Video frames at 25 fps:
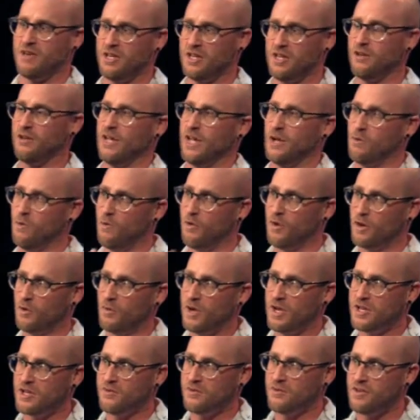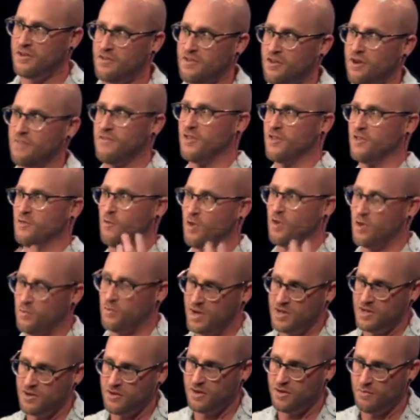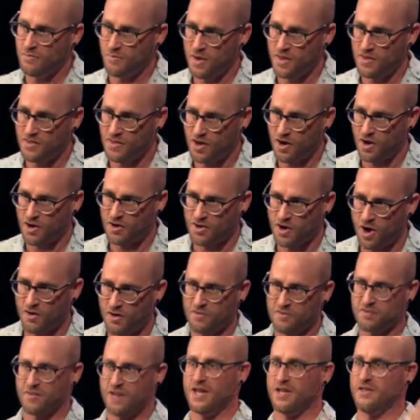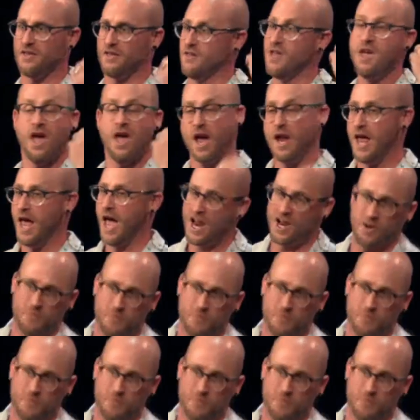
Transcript: and guilt. Like, well, what do we do to deserve this? What do we do to let our daughters like this? It had